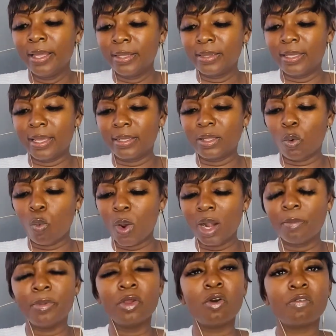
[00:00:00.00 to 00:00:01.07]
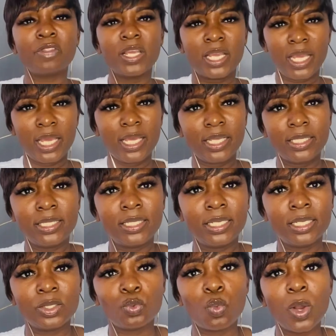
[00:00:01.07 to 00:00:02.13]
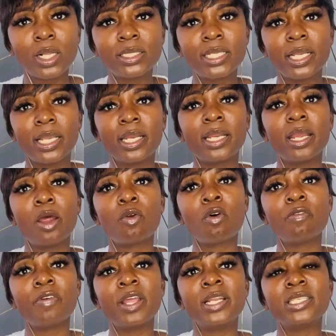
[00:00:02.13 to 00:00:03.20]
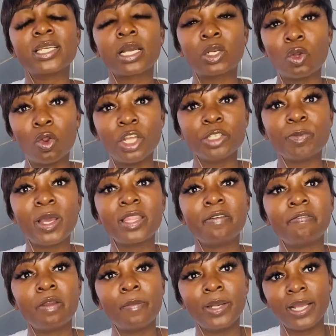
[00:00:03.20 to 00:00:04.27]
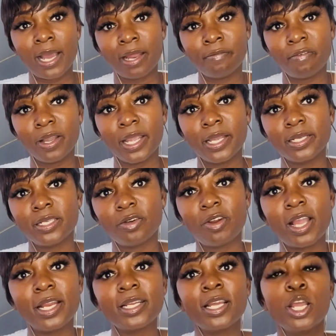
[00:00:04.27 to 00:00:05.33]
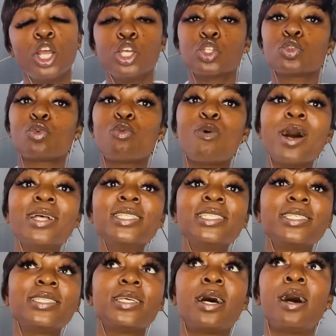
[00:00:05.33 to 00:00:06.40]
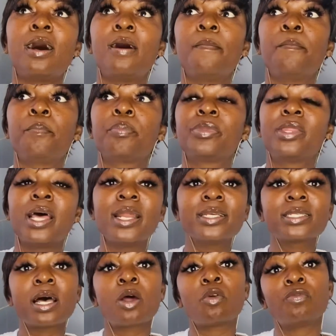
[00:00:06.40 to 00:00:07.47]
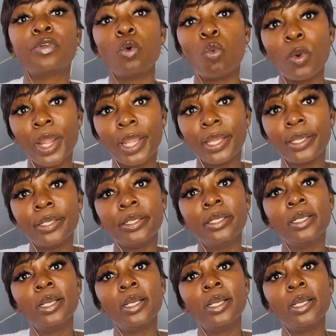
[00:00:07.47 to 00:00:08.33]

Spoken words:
The well-being of the kids is well taken care of, and it's acknowledged by the family advocate, right? So once that is out of the way,